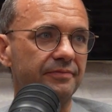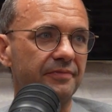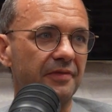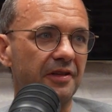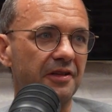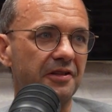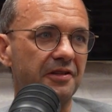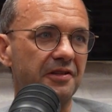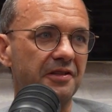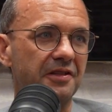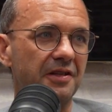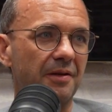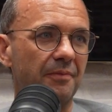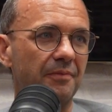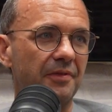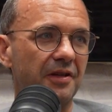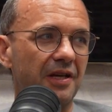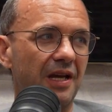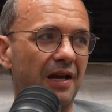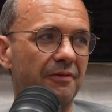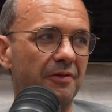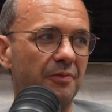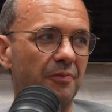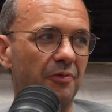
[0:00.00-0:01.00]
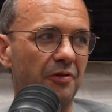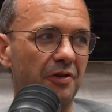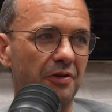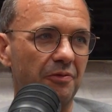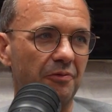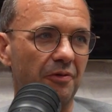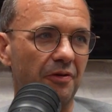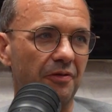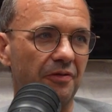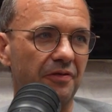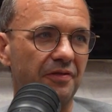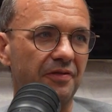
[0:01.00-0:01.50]
This is something everybody
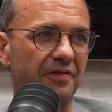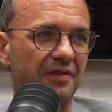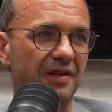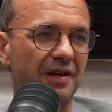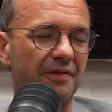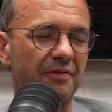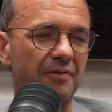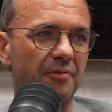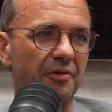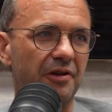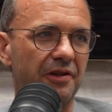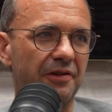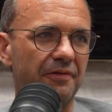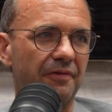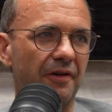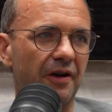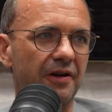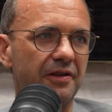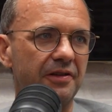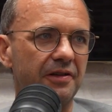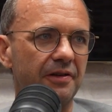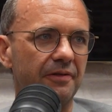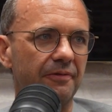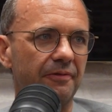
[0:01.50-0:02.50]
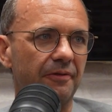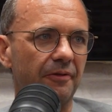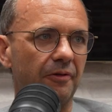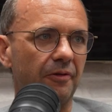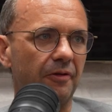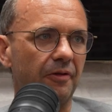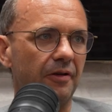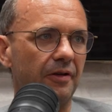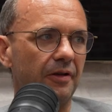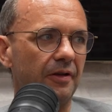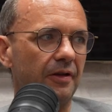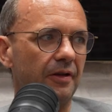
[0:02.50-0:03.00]
wants and everybody's fighting for.